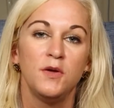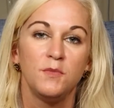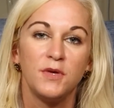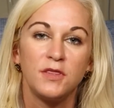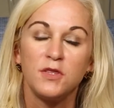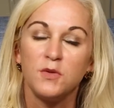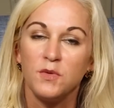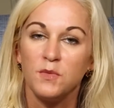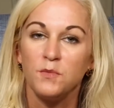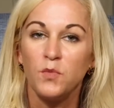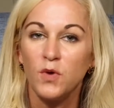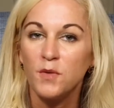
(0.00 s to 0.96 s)
But the
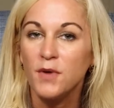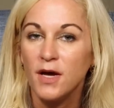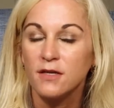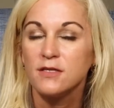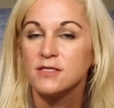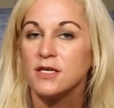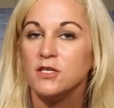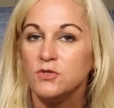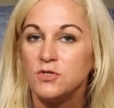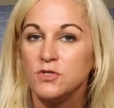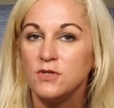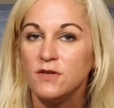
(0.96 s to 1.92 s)
more bottles that
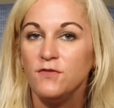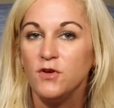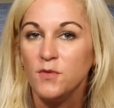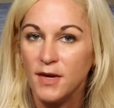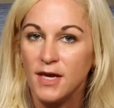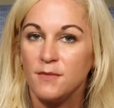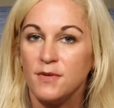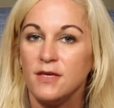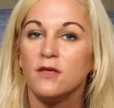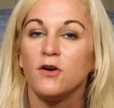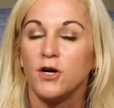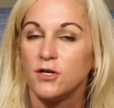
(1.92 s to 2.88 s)
you do give your baby,
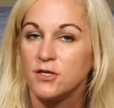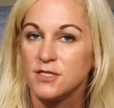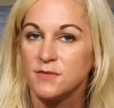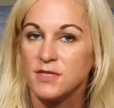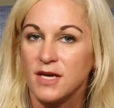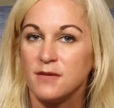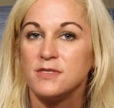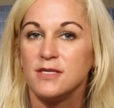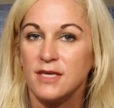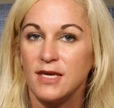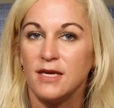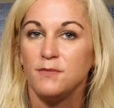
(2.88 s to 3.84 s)
the harder sometimes
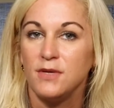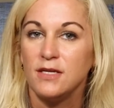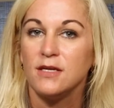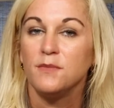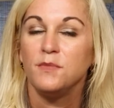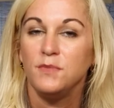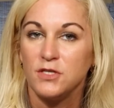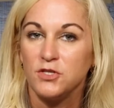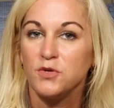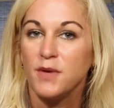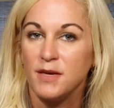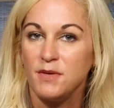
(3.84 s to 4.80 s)
it can be to get
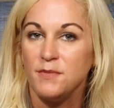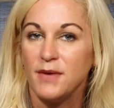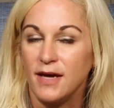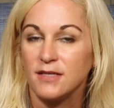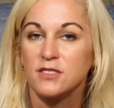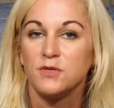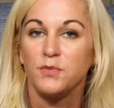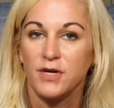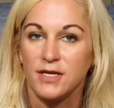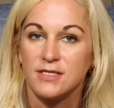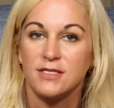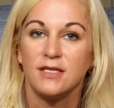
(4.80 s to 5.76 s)
your baby back to
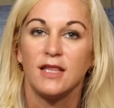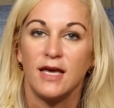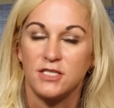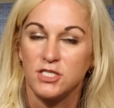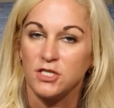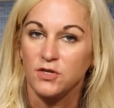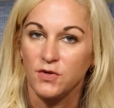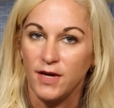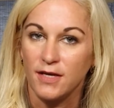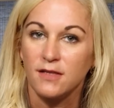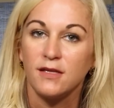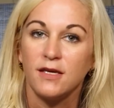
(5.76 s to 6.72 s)
breast and latching
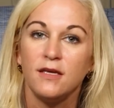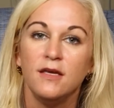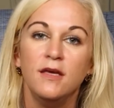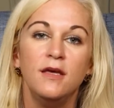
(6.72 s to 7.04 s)
correctly.